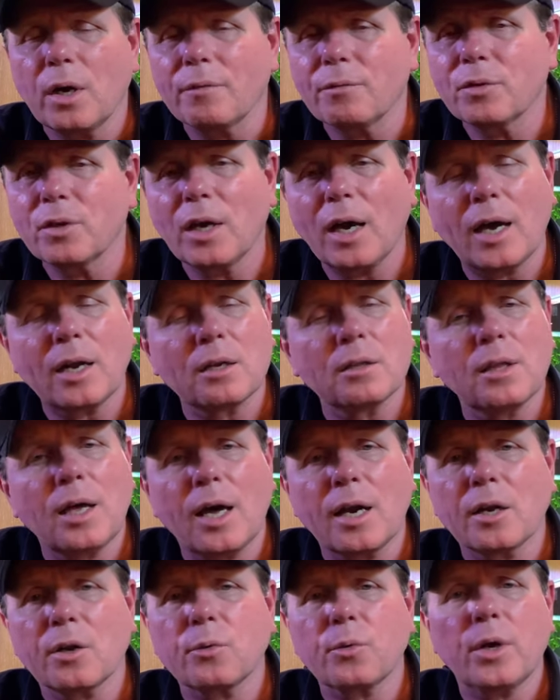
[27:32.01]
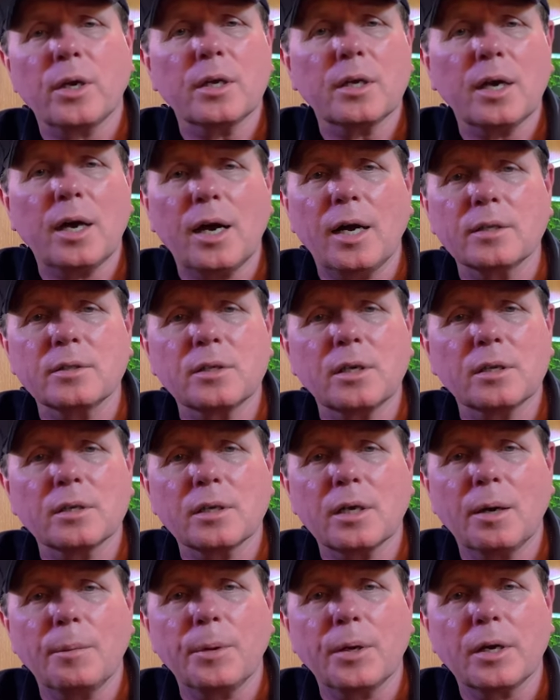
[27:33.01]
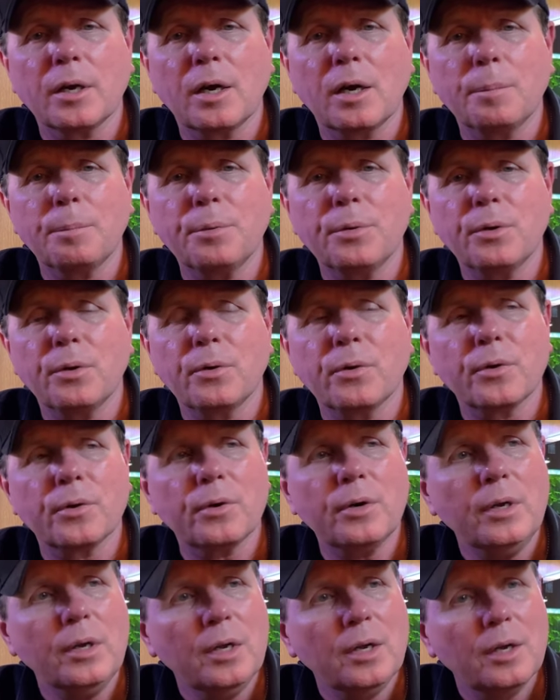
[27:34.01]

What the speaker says: I've got a lot of great content coming up here.